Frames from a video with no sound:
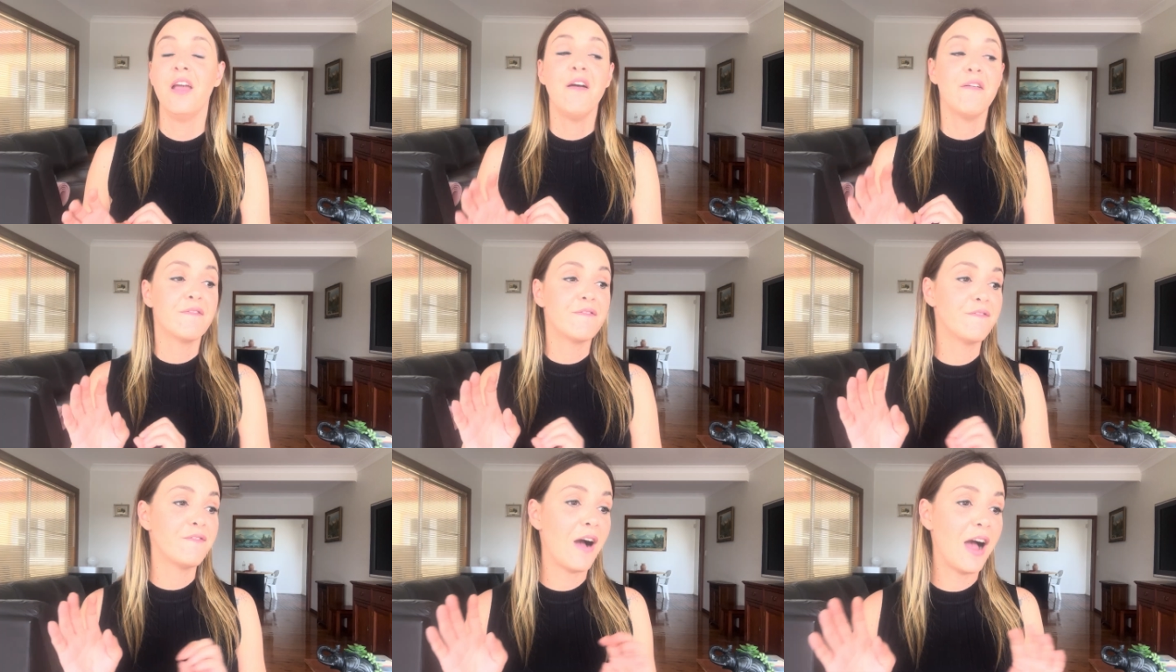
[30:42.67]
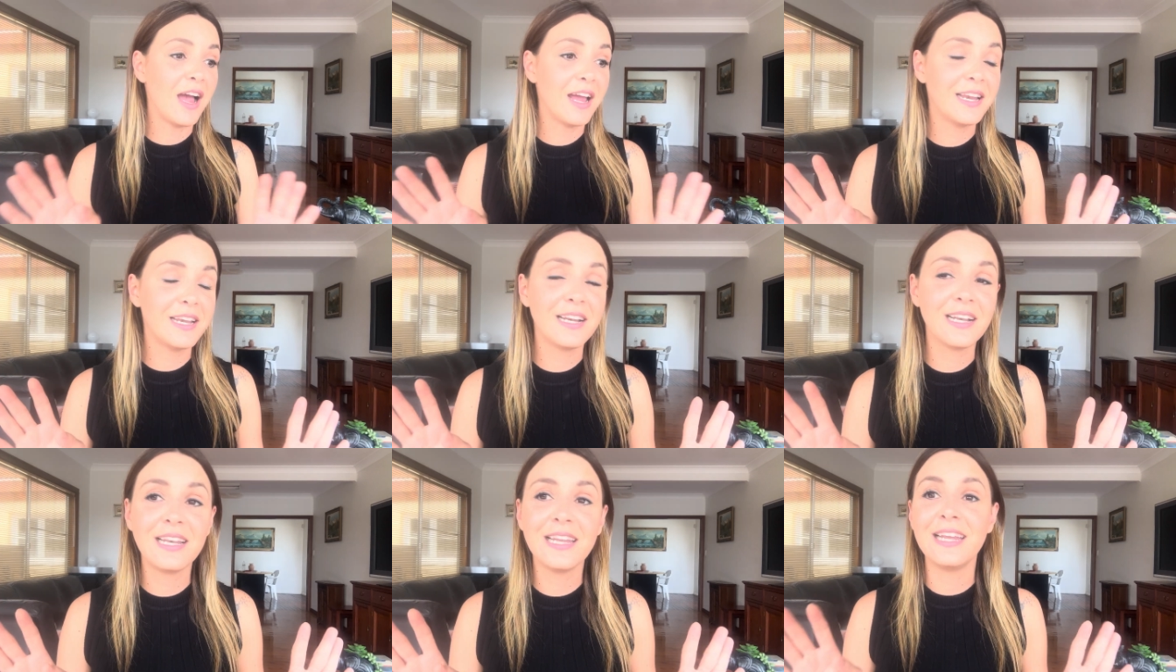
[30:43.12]

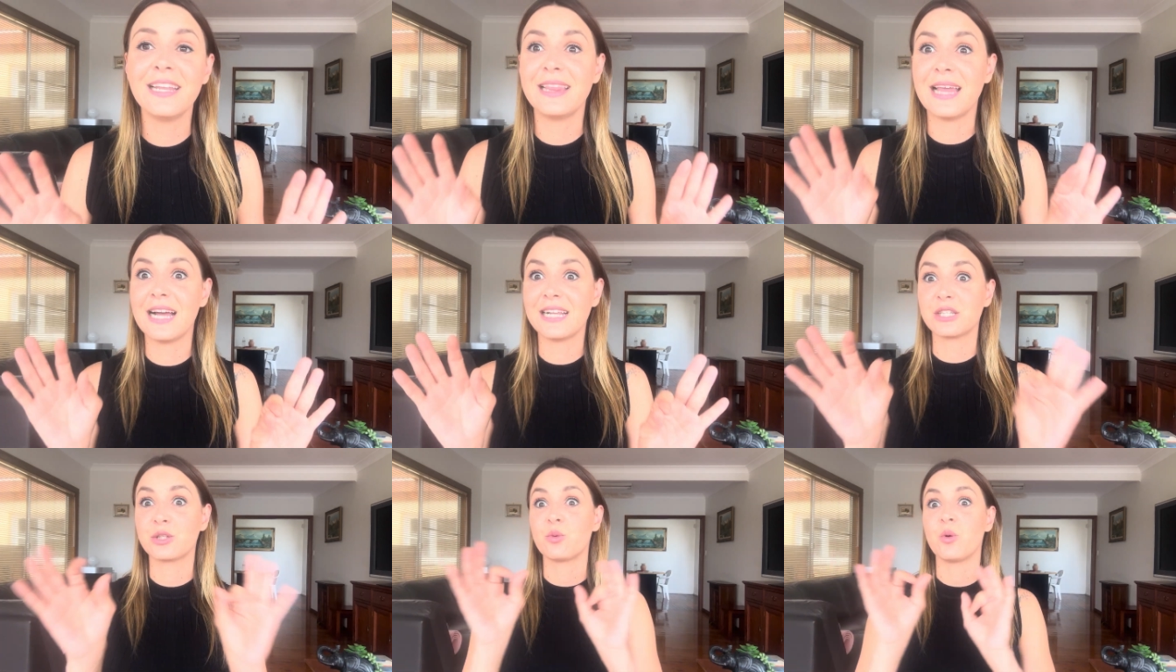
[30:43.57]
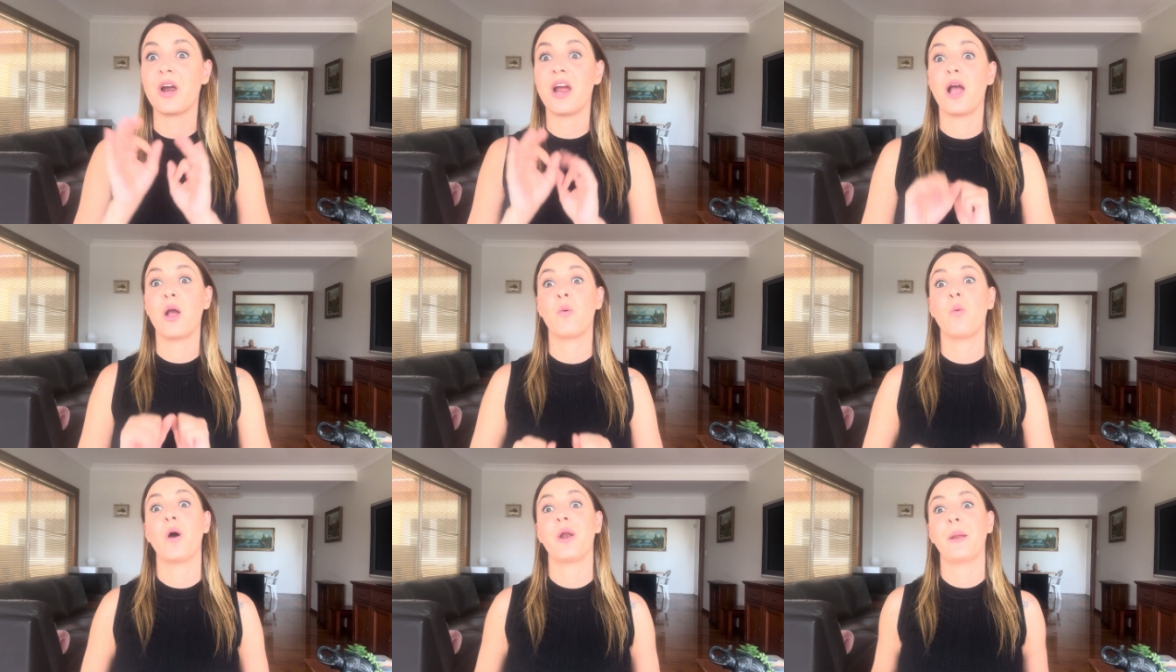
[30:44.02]
Finally, that's where
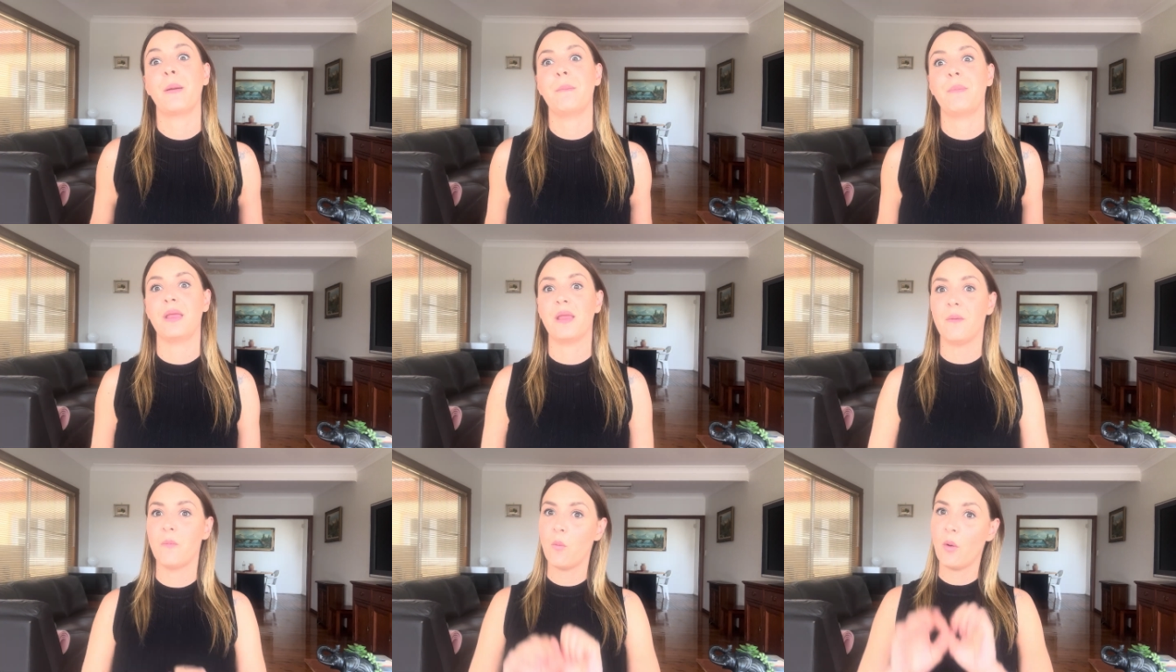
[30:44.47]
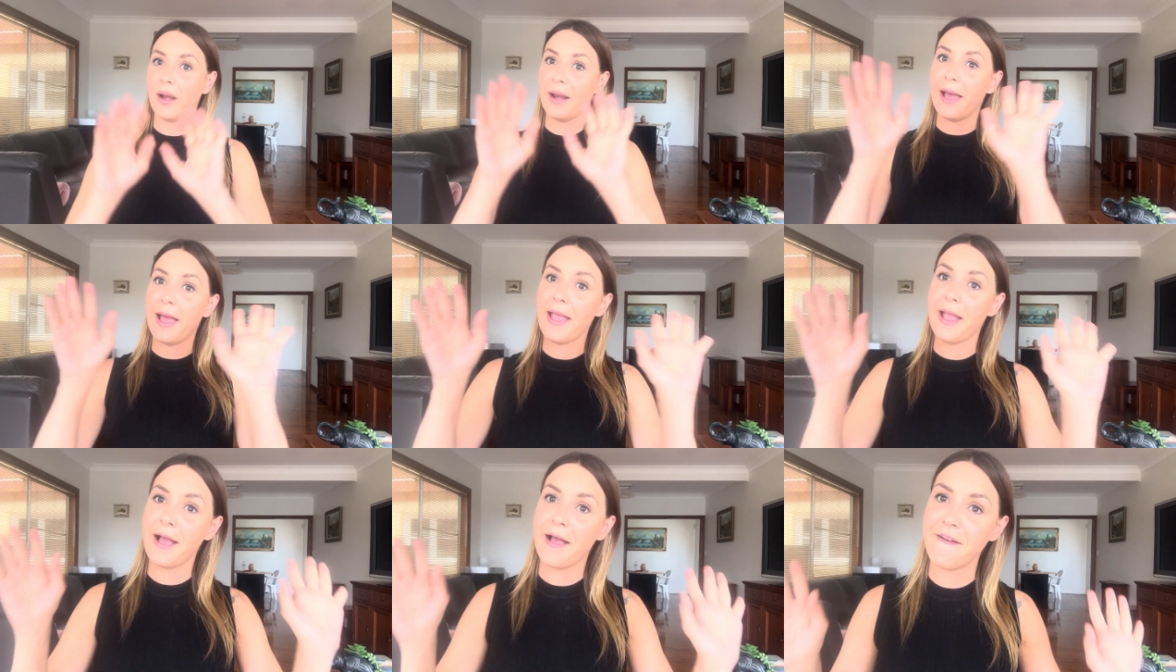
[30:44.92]
I want to be when
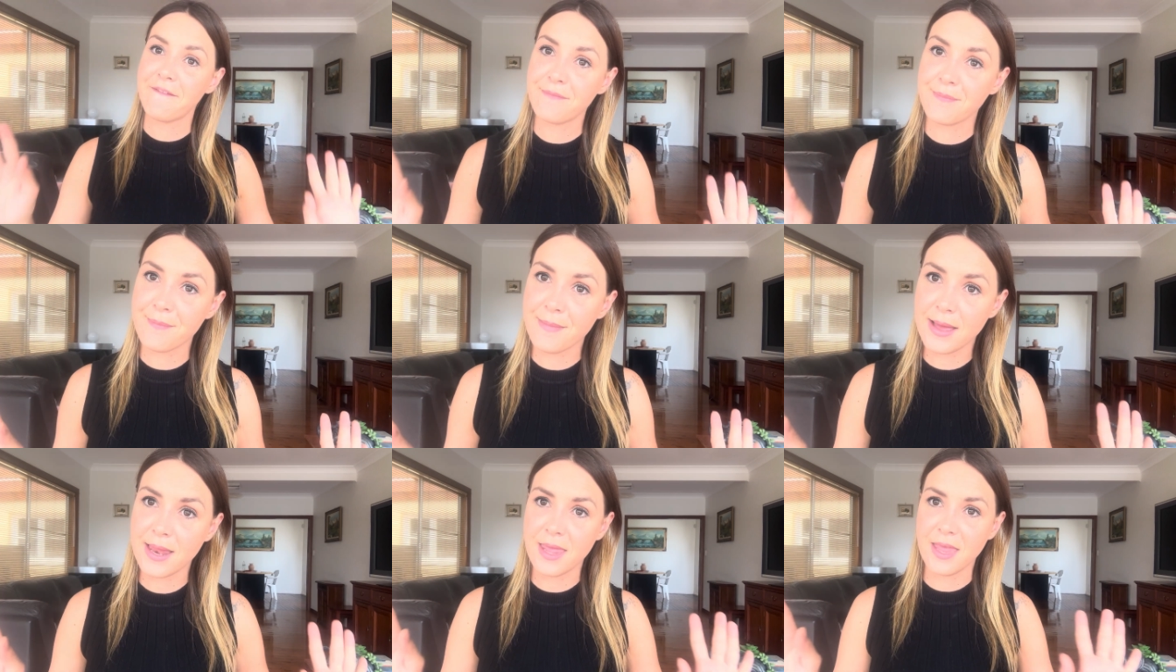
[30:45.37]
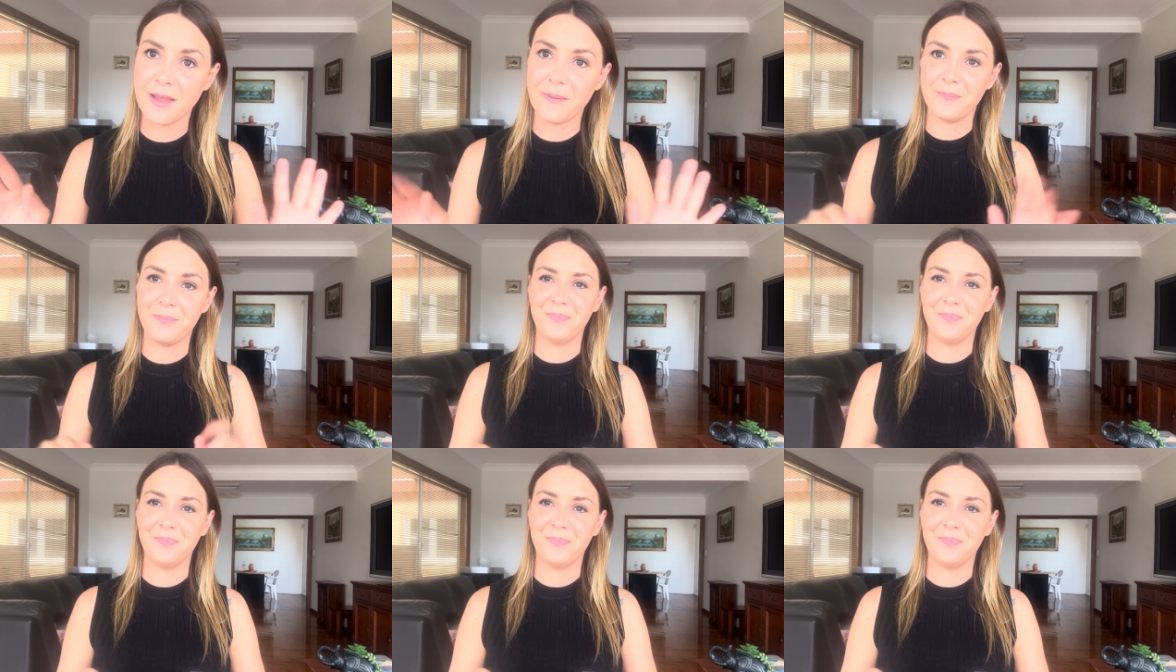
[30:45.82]
I have money.